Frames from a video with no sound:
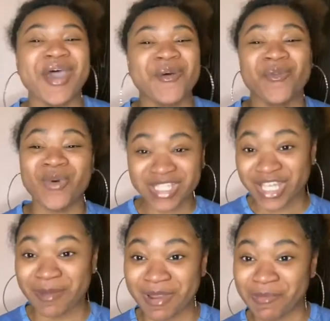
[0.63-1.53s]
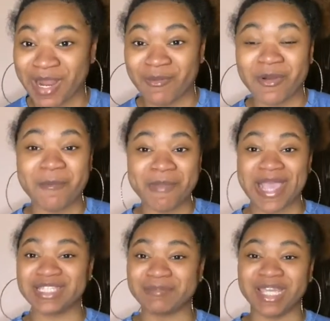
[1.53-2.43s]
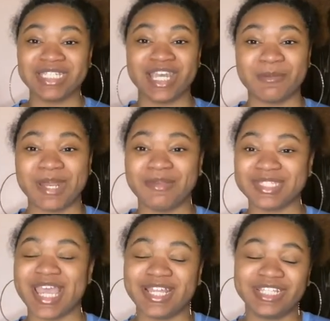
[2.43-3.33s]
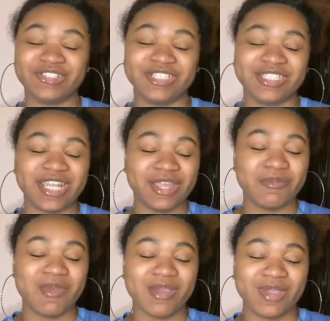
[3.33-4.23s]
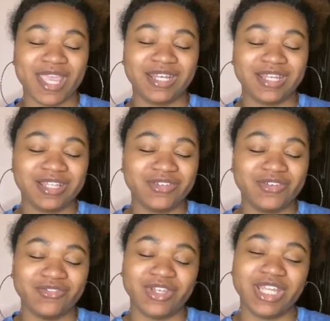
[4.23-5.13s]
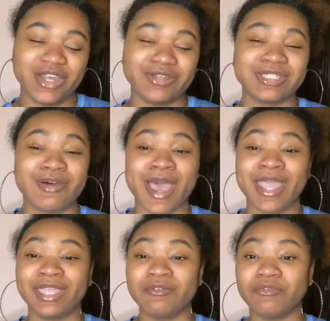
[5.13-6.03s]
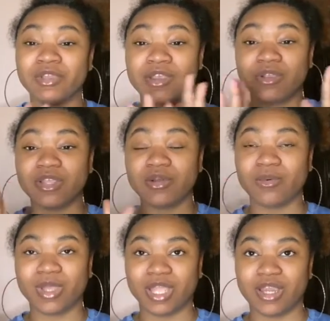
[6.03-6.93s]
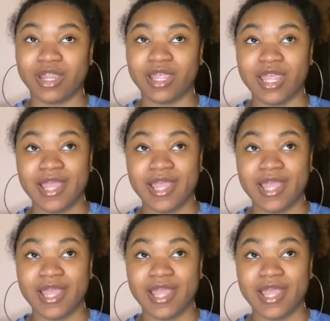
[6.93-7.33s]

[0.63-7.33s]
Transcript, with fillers: what's up everybody welcome back to my channel my name is kyla latrice and i am back with another video so i am very aware